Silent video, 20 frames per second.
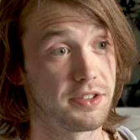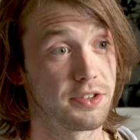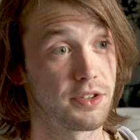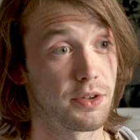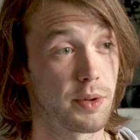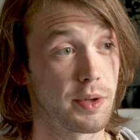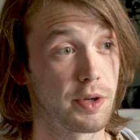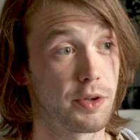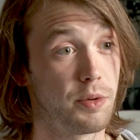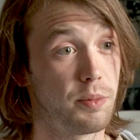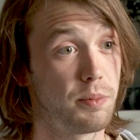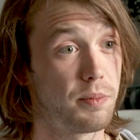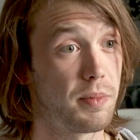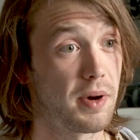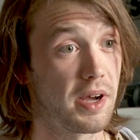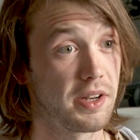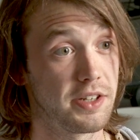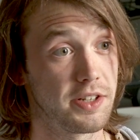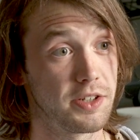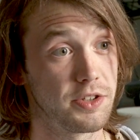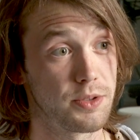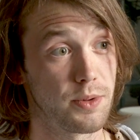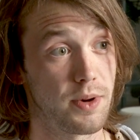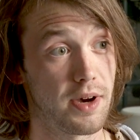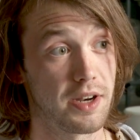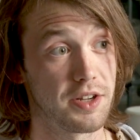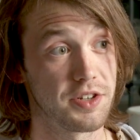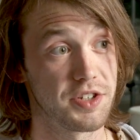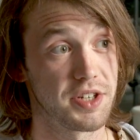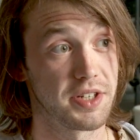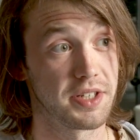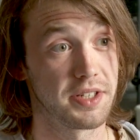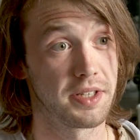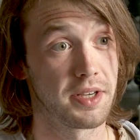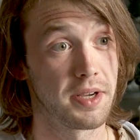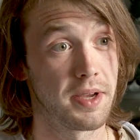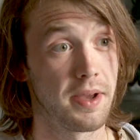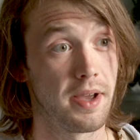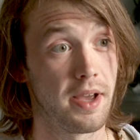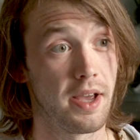so you do botany and zoology,
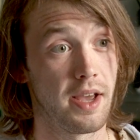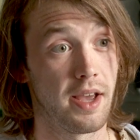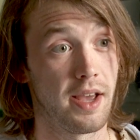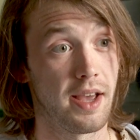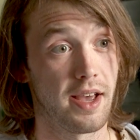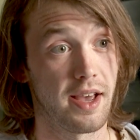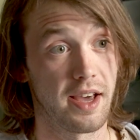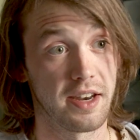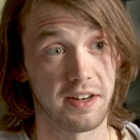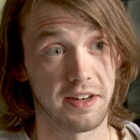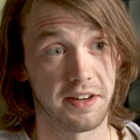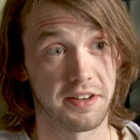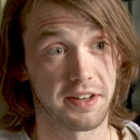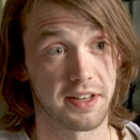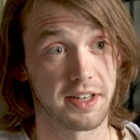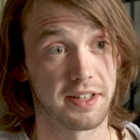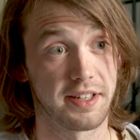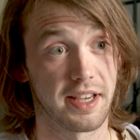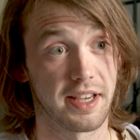analytical